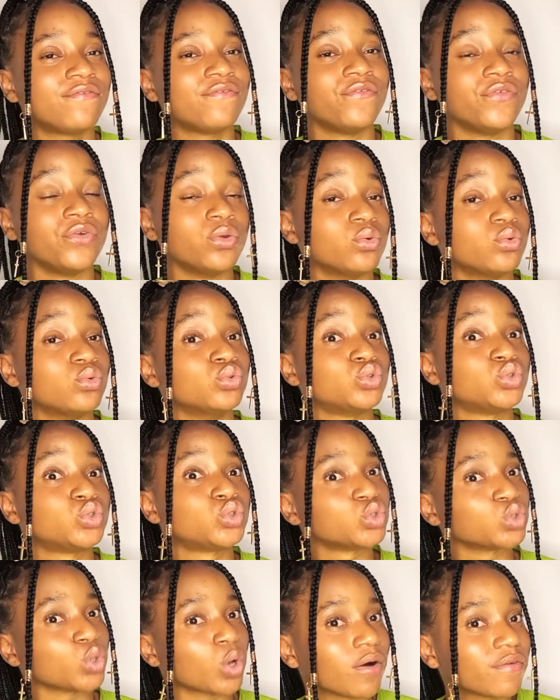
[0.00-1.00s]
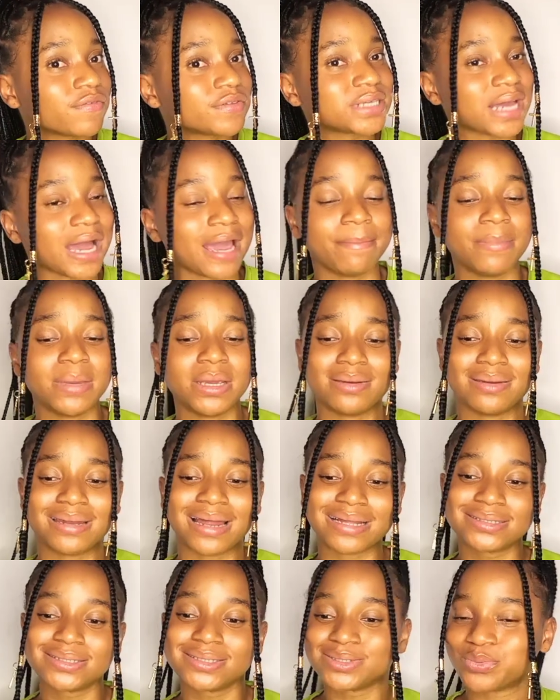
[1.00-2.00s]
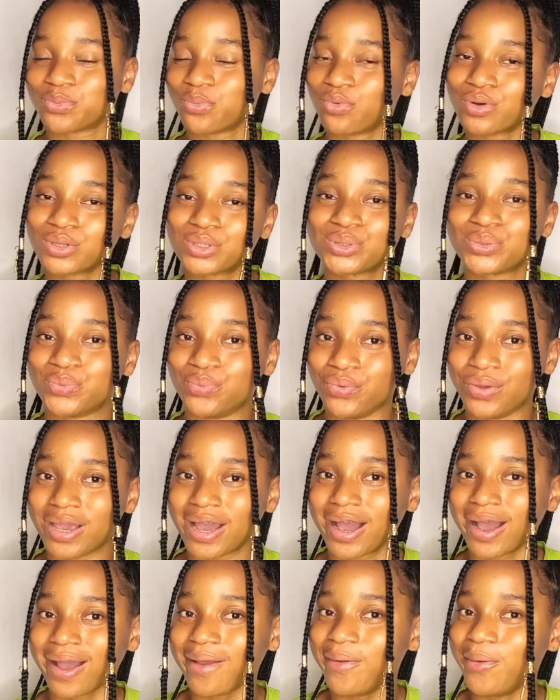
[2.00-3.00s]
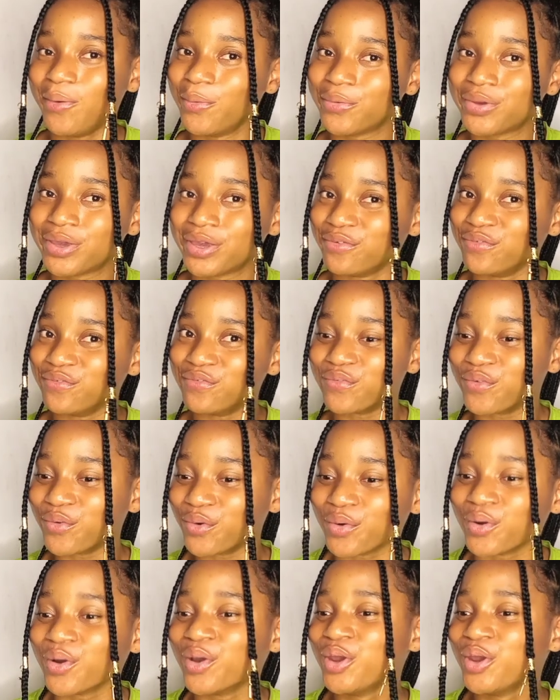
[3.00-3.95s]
feel soft i mean that is what we are looking for